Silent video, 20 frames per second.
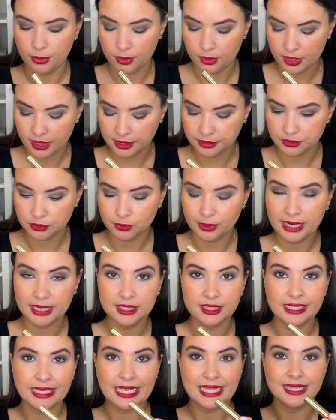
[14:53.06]
put it
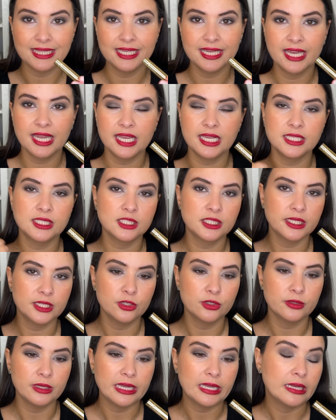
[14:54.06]
directly in the case
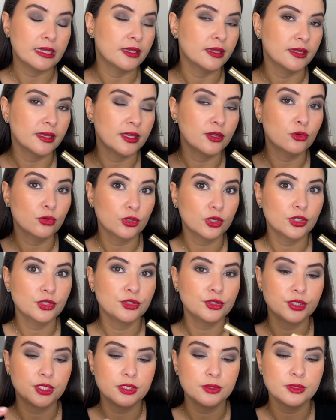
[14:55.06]
in order
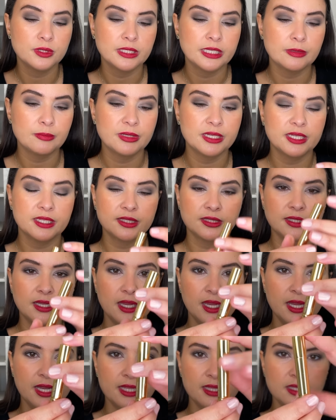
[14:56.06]
to use it, because
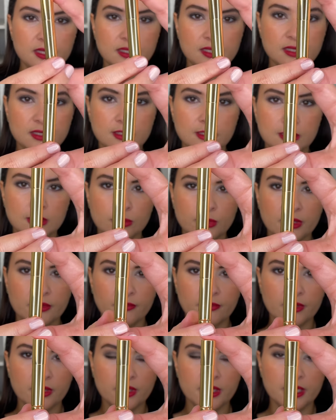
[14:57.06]
this is the
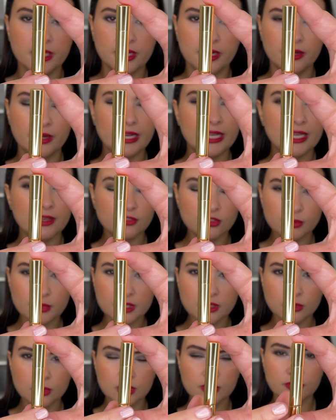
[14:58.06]
refill here. It gives
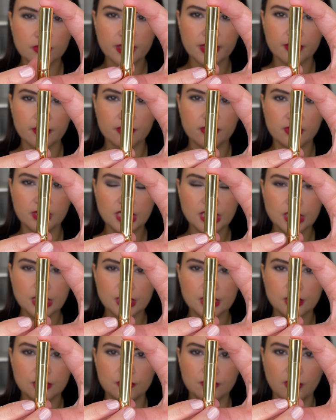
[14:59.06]
me a sort of like a
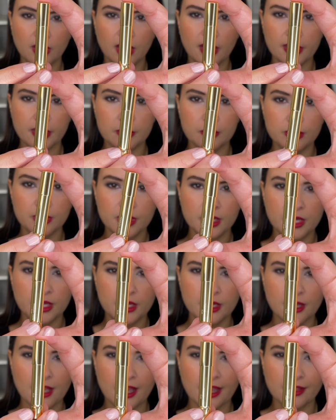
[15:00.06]
vintage vibe.
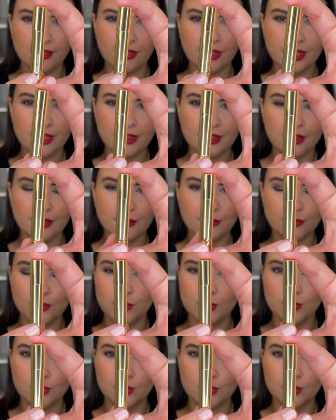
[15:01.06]
I like the